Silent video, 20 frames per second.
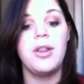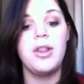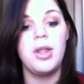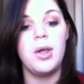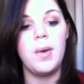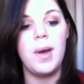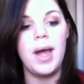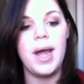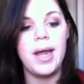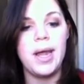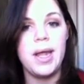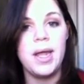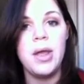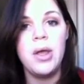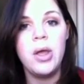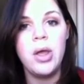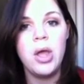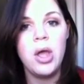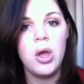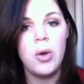So I
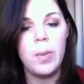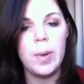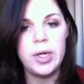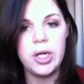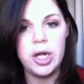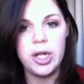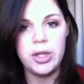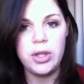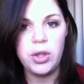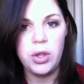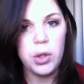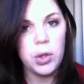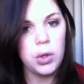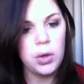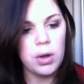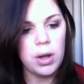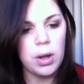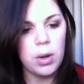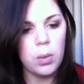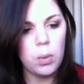went on
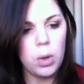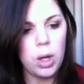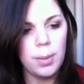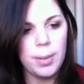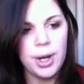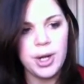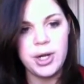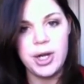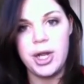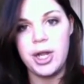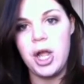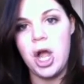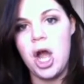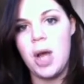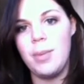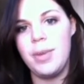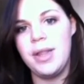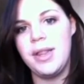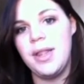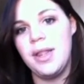to
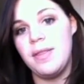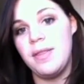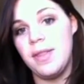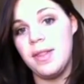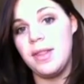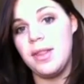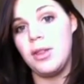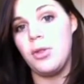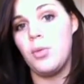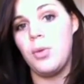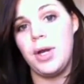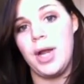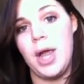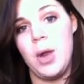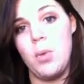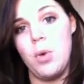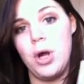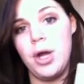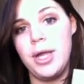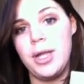Walmart.com and said, this is what I
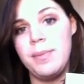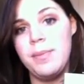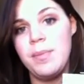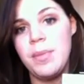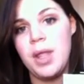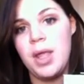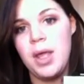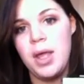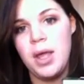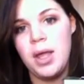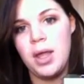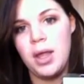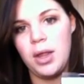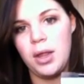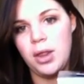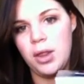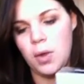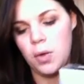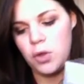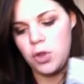want, and
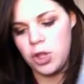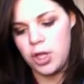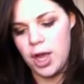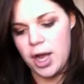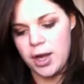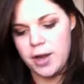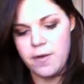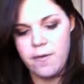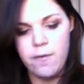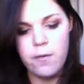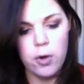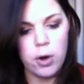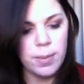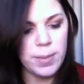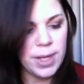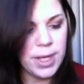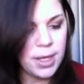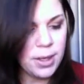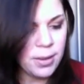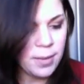so she got it for
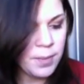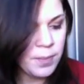me.